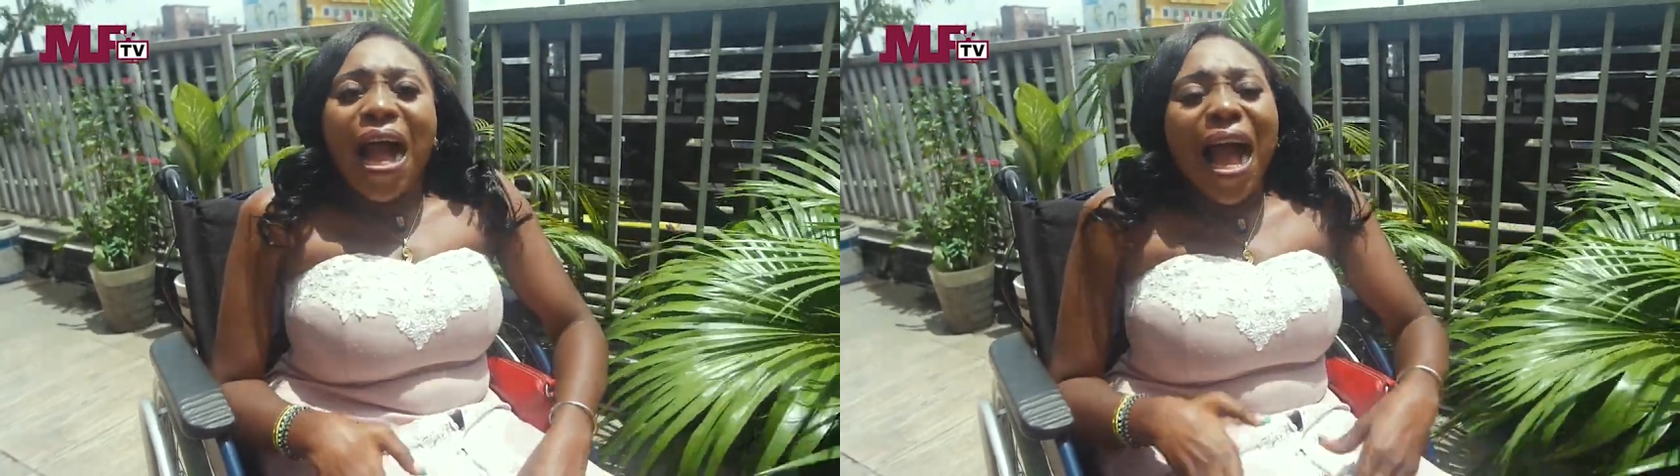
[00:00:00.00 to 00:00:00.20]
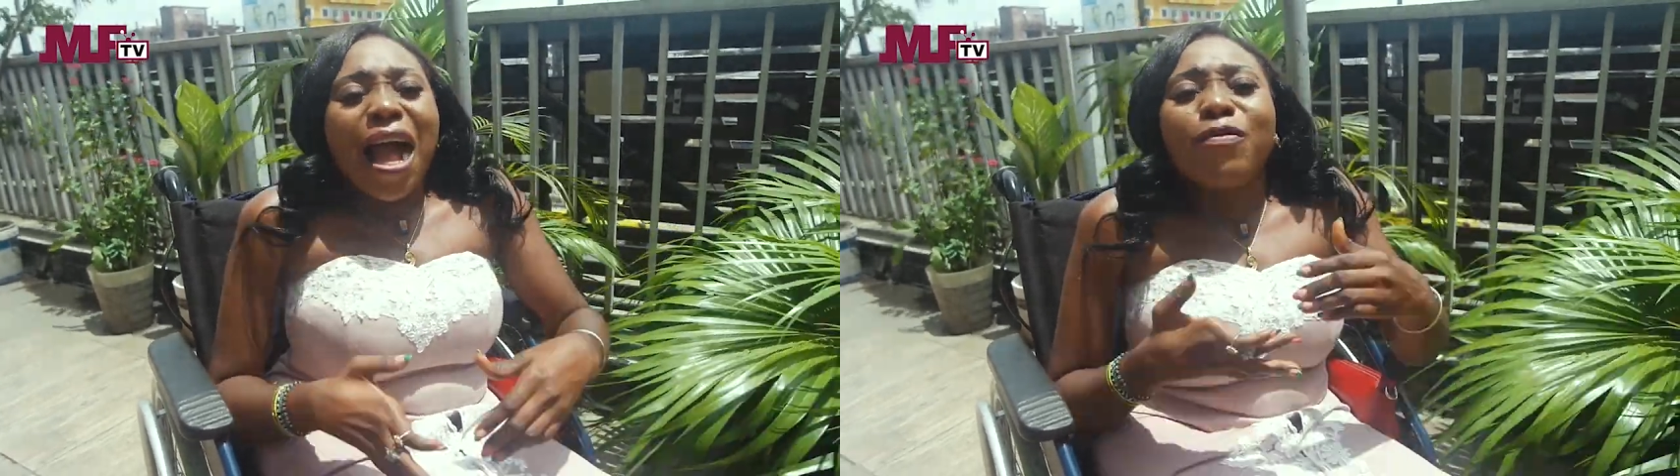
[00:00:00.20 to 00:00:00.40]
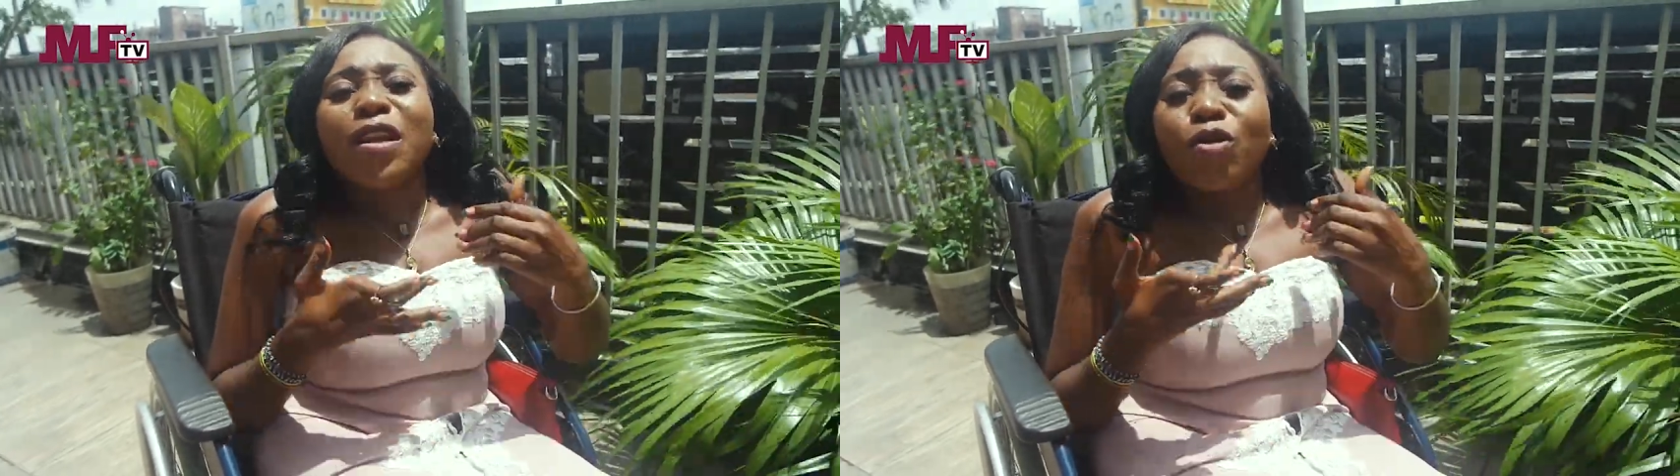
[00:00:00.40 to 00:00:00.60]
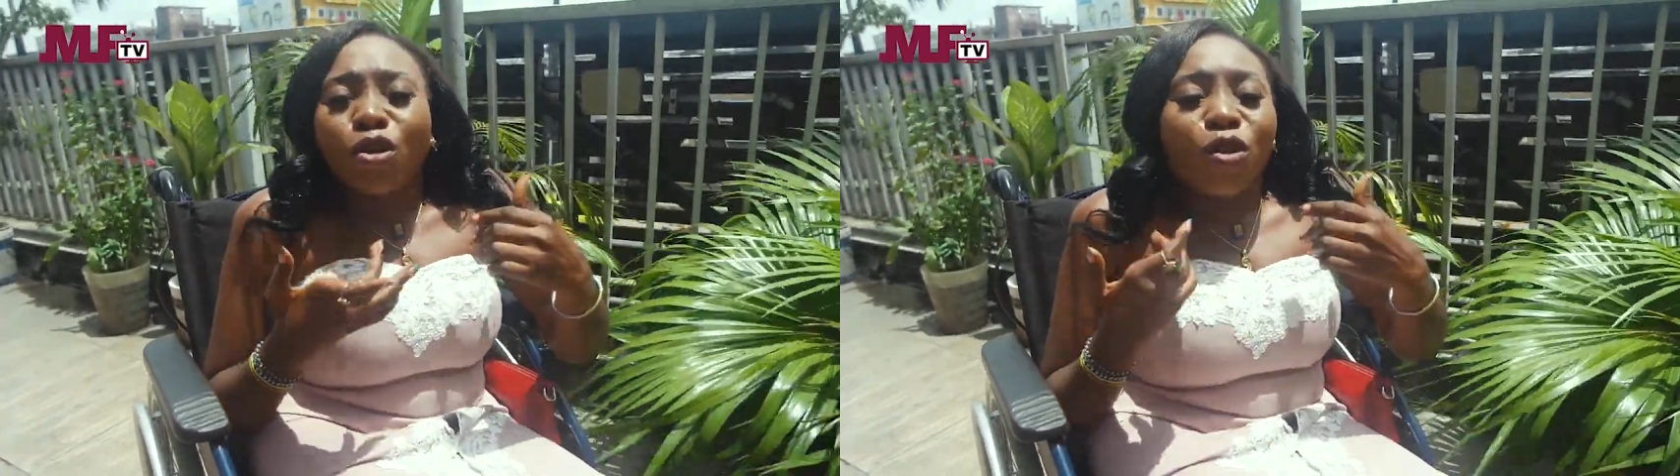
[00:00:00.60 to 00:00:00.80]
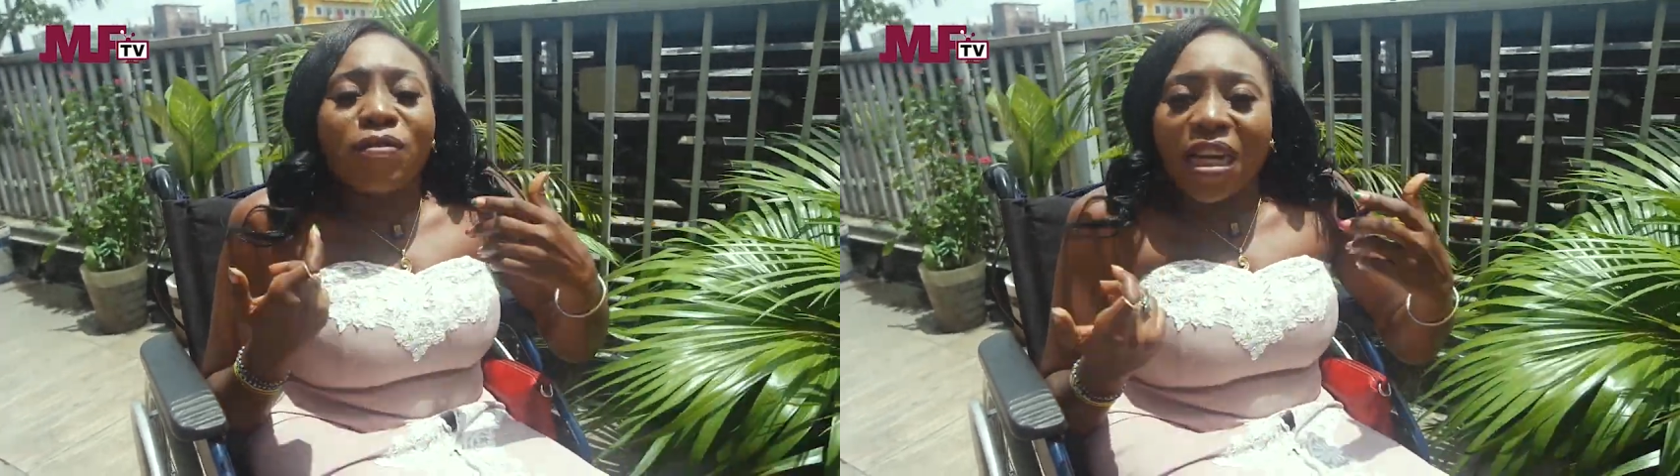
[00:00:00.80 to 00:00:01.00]
I have a
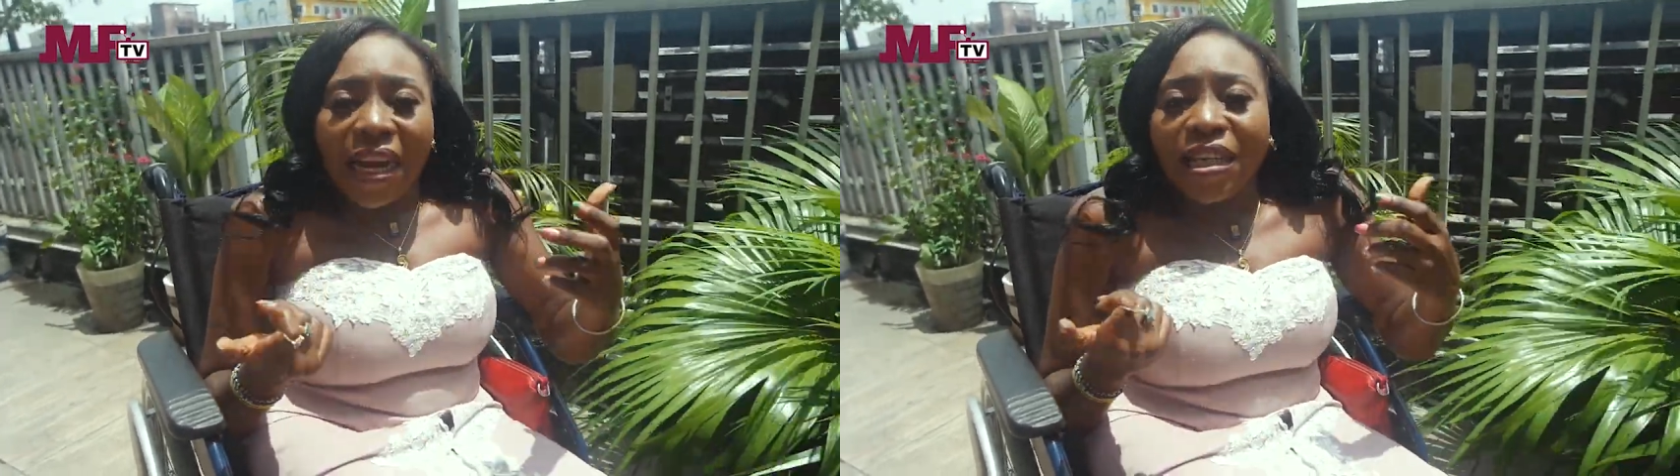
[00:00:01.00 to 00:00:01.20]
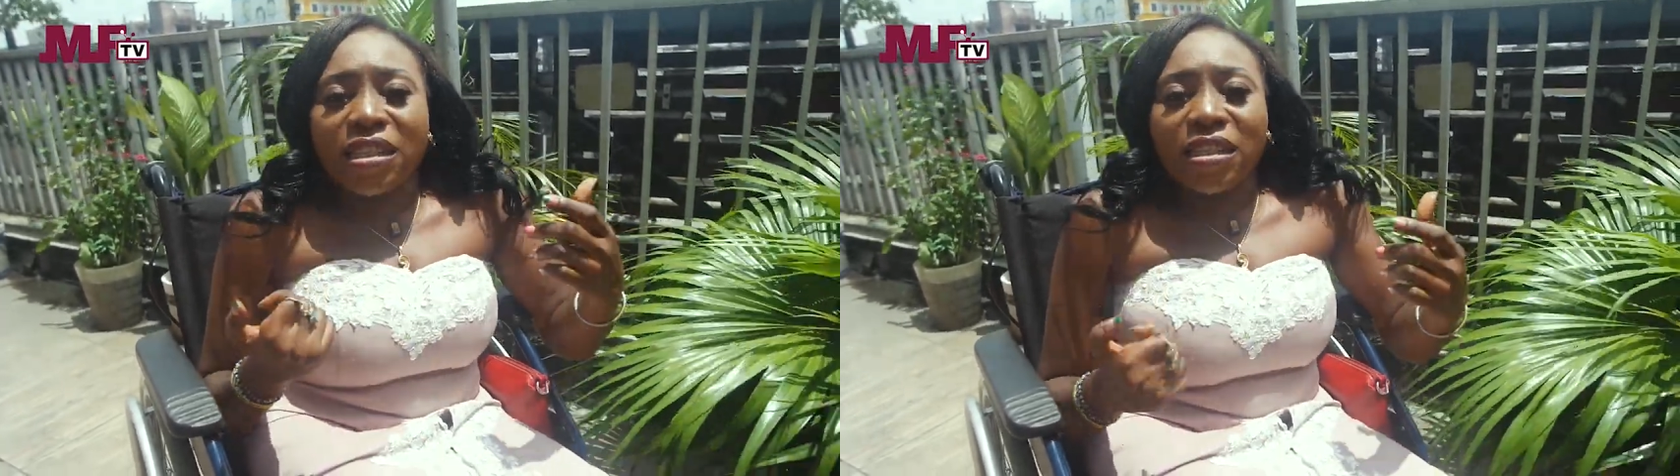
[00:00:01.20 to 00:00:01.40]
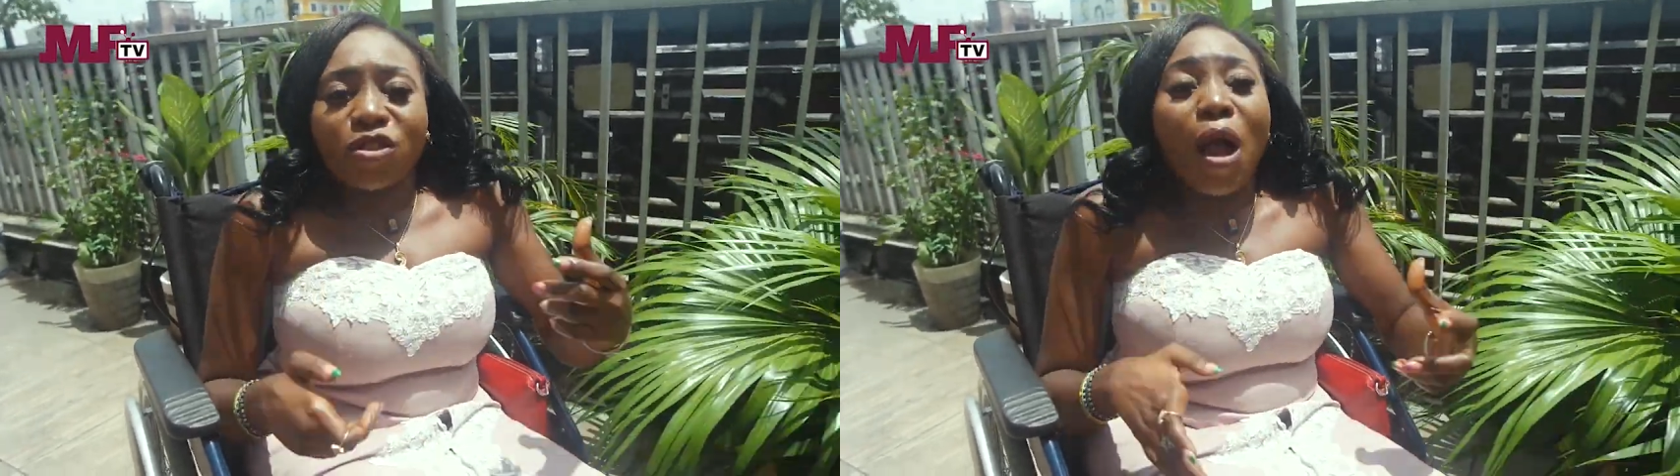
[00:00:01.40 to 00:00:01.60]
lot of challenges,